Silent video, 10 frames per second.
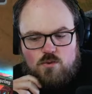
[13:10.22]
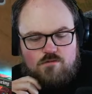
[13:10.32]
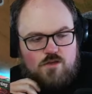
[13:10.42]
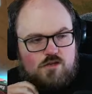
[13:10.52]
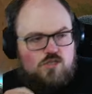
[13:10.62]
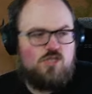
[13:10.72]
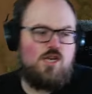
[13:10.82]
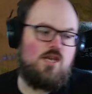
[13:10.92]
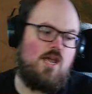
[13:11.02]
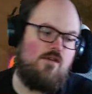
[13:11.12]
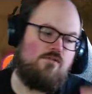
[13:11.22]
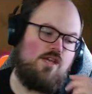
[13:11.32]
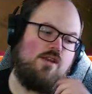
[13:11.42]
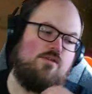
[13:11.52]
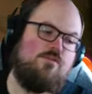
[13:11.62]
What if they just didn't have
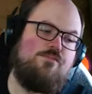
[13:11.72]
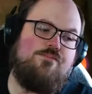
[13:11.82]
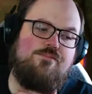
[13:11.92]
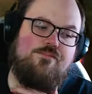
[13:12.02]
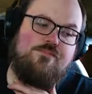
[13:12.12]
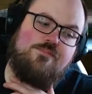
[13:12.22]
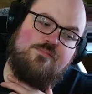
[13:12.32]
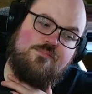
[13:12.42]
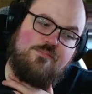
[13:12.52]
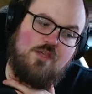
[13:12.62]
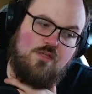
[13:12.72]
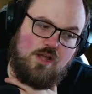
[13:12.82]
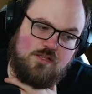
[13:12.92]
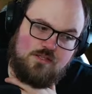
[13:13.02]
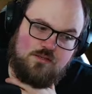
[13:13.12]
Titan?
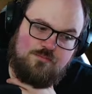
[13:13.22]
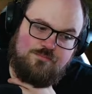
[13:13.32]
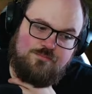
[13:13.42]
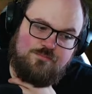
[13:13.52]
Thoughts?